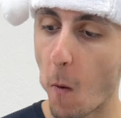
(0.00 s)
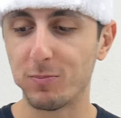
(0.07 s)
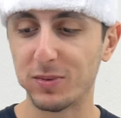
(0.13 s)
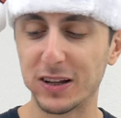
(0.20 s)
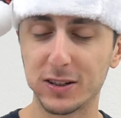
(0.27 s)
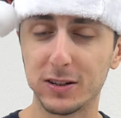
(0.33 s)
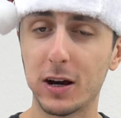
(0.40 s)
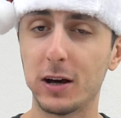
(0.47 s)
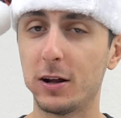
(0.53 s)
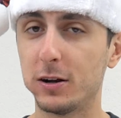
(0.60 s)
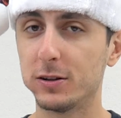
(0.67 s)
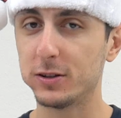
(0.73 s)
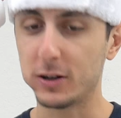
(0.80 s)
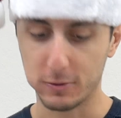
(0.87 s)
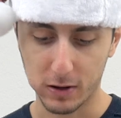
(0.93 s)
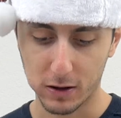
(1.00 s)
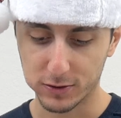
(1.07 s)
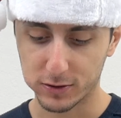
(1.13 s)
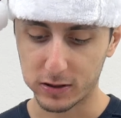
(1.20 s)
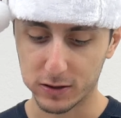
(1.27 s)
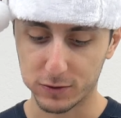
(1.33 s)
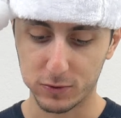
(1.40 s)
That's a nine out of ten. That was,
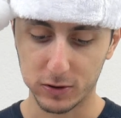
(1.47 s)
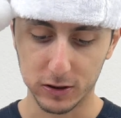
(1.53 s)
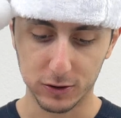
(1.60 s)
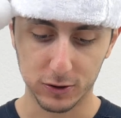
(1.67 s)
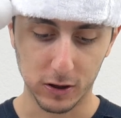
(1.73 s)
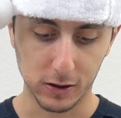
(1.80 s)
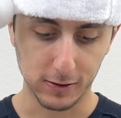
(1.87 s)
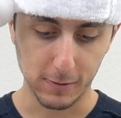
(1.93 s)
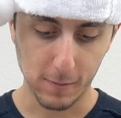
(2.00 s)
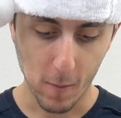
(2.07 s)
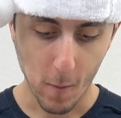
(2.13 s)
that was really good chocolate.